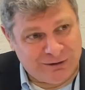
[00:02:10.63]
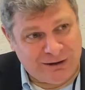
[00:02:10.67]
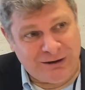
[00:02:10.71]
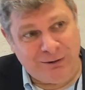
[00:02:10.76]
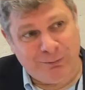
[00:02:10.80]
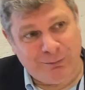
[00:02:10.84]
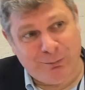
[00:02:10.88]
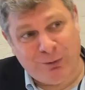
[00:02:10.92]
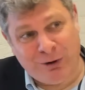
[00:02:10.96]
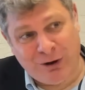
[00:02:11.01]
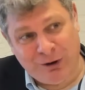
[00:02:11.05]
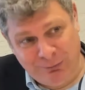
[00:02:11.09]

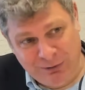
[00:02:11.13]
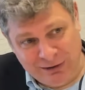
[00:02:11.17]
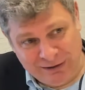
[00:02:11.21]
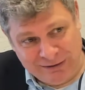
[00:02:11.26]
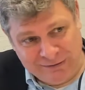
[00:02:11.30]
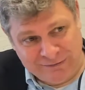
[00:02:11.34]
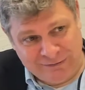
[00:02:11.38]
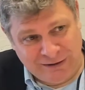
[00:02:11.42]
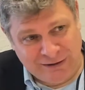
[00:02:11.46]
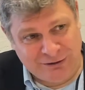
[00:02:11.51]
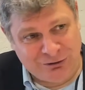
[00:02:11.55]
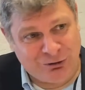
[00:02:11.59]
and the
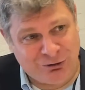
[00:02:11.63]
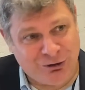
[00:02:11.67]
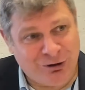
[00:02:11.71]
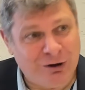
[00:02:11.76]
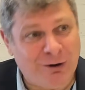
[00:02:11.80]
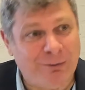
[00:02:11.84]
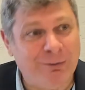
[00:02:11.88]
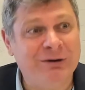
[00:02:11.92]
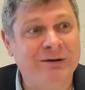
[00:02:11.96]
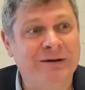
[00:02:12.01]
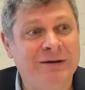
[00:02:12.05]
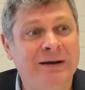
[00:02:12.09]
public sector
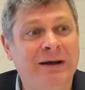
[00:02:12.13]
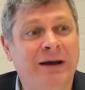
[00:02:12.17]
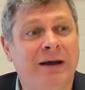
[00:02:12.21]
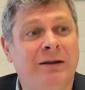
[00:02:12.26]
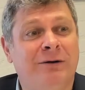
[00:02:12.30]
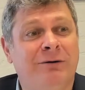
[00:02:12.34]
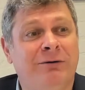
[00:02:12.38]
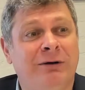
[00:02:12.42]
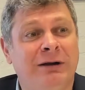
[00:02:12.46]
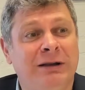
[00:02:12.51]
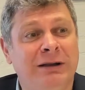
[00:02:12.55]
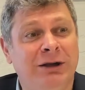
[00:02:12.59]
coming
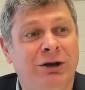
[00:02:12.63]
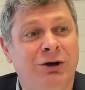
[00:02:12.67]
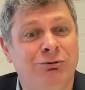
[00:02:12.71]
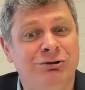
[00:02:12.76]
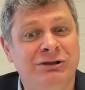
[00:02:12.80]
together in the